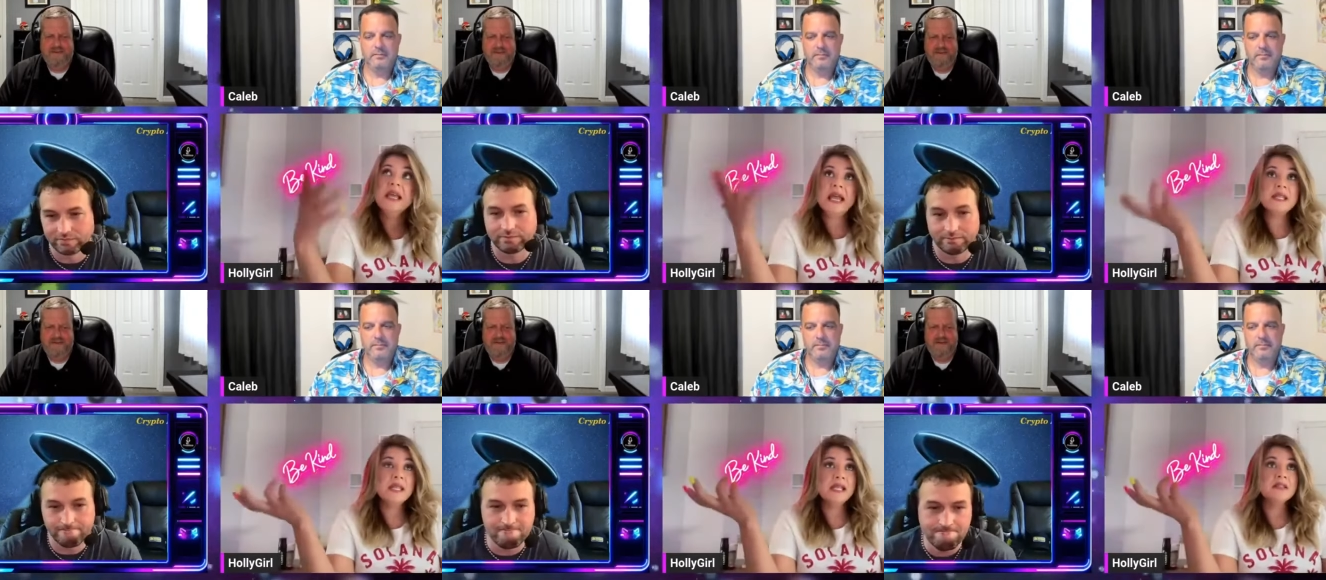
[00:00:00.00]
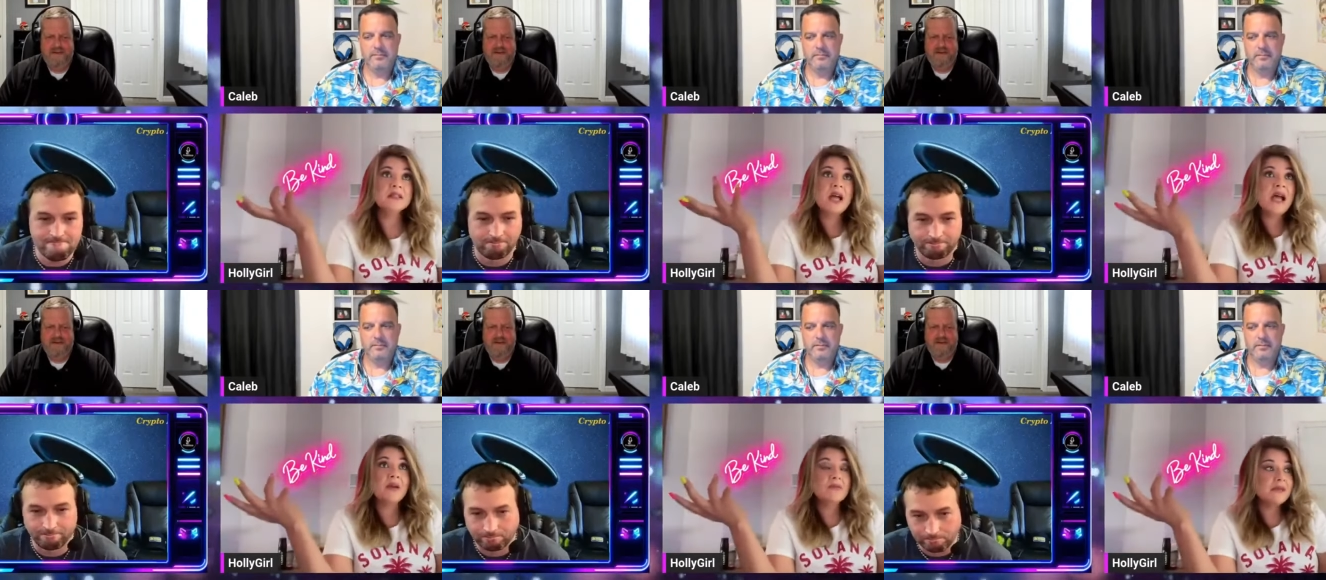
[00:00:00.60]
Speaker 1: And then I
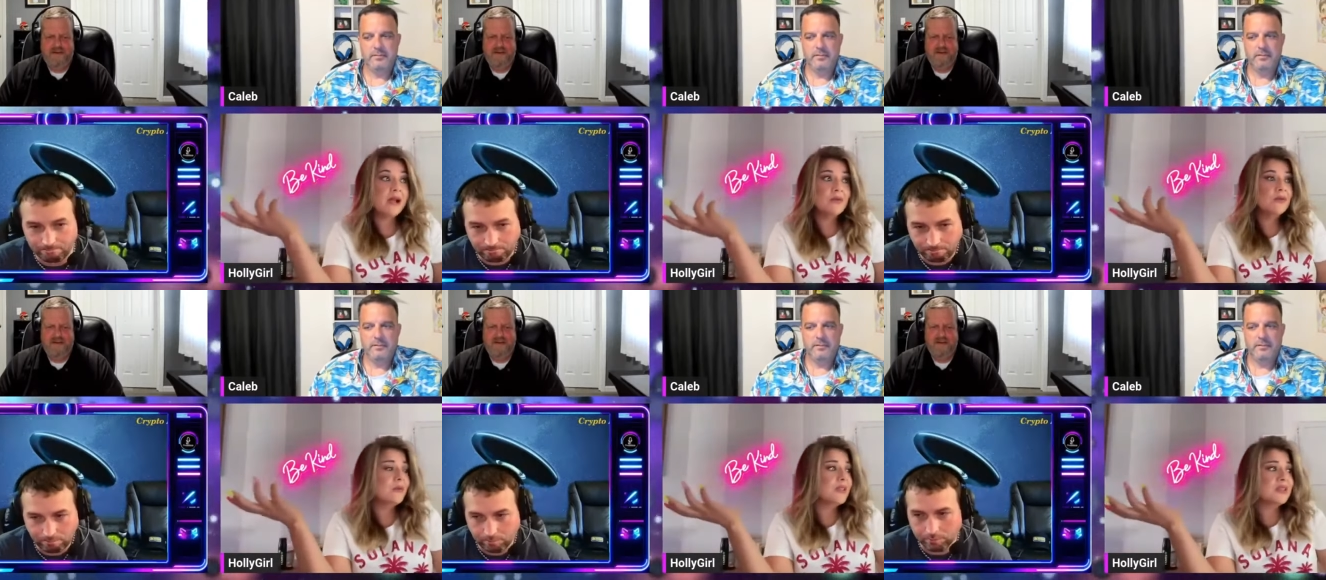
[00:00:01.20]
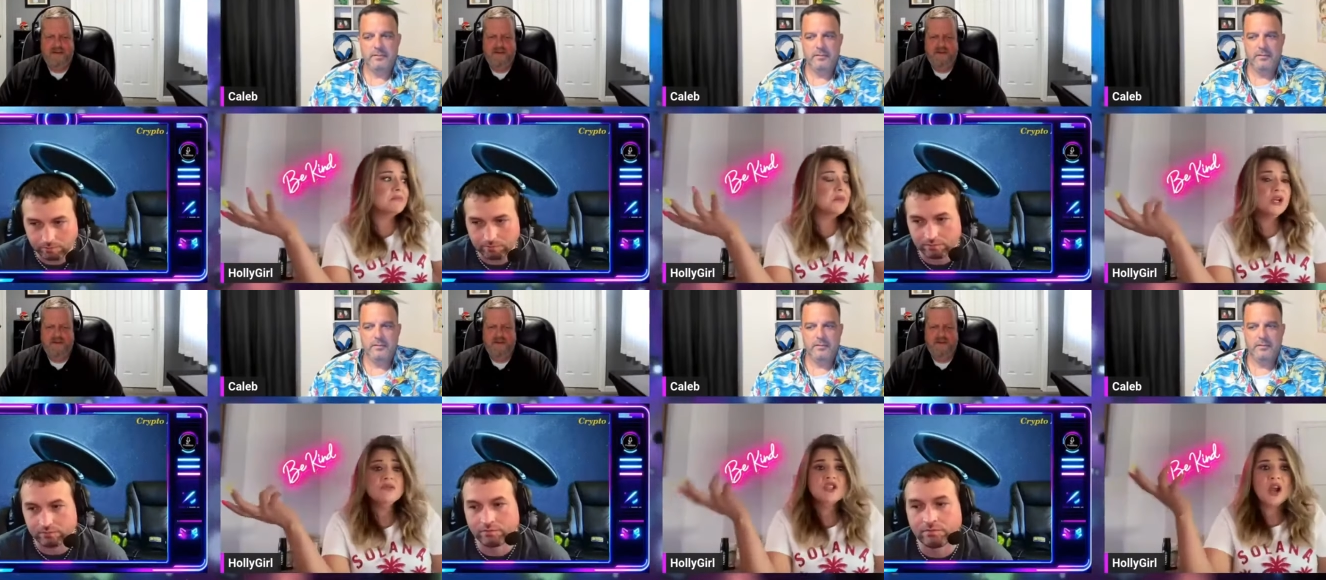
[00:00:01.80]
don't know. The
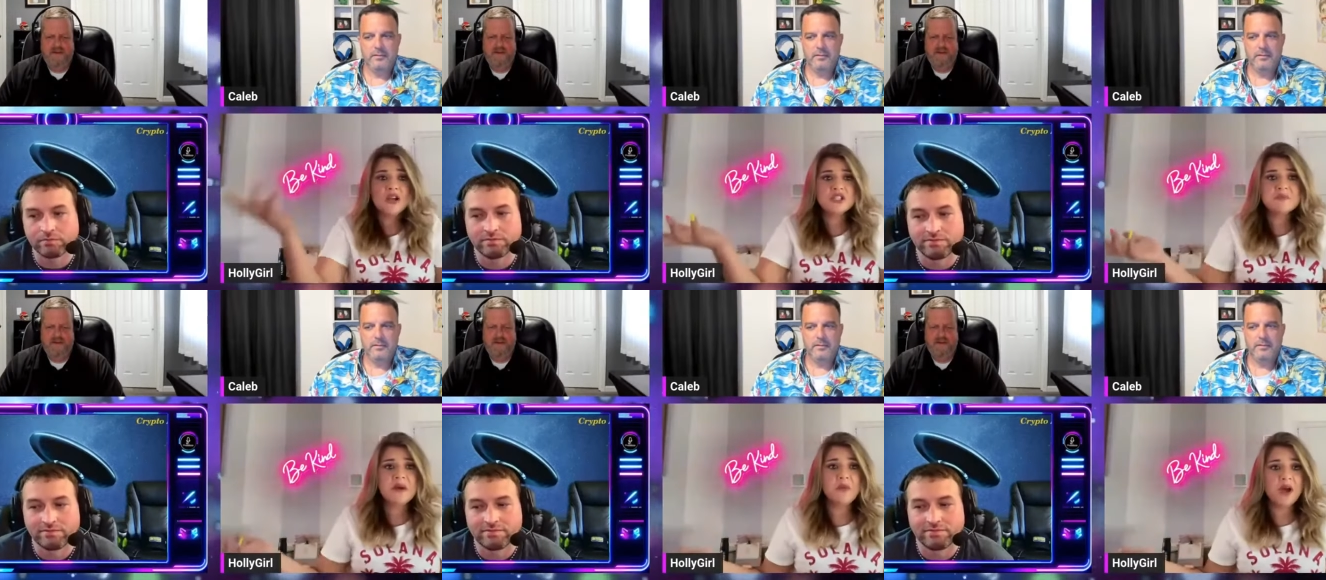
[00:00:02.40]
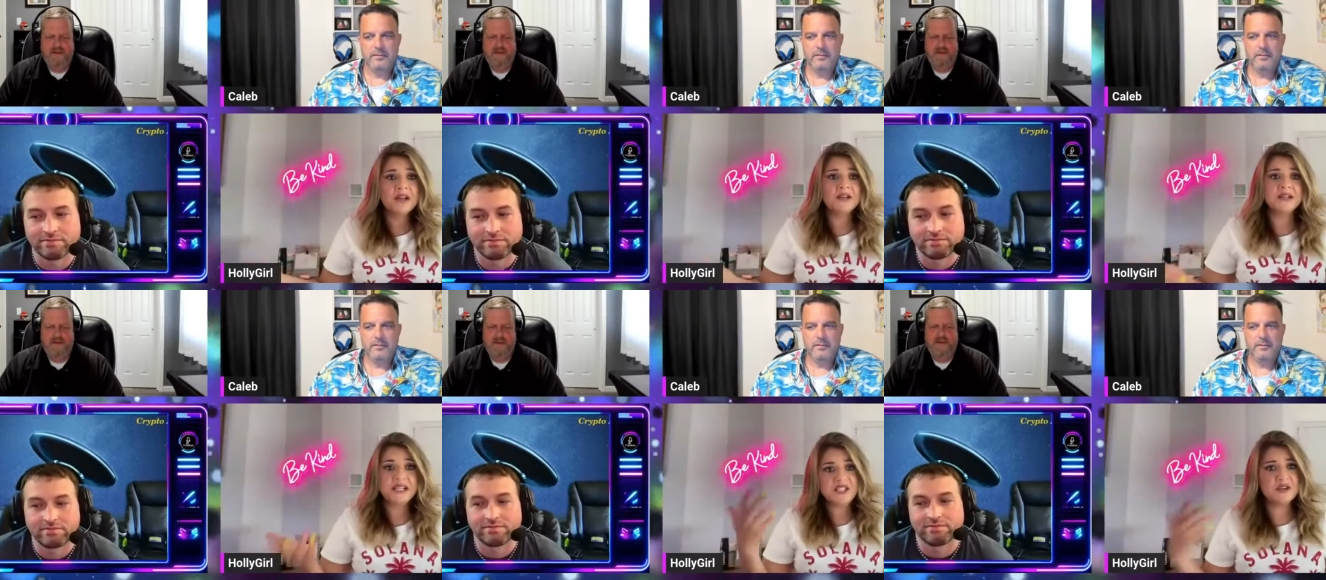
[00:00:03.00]
moon charges my water, and
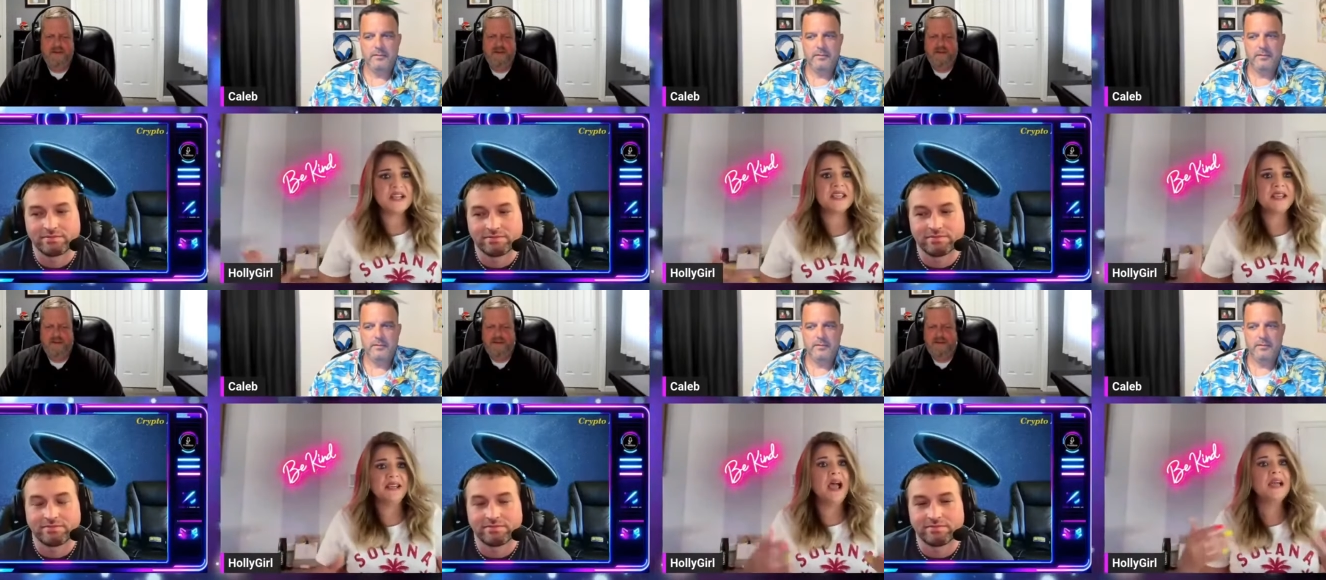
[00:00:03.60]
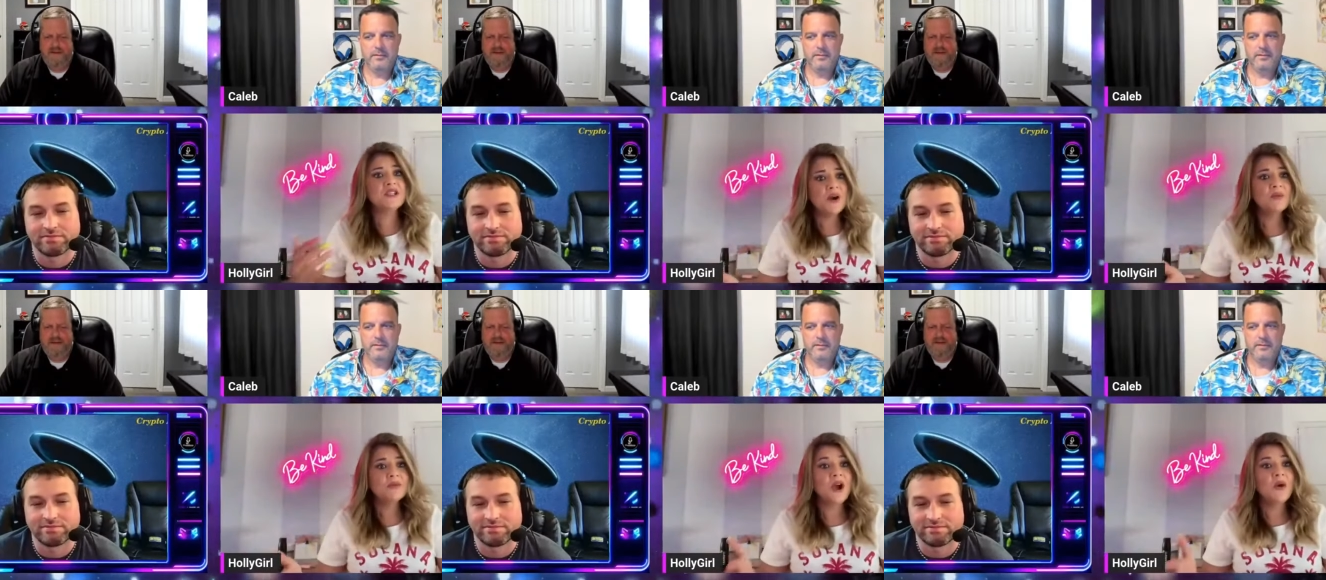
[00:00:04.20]
I drink it. I don't yeah. know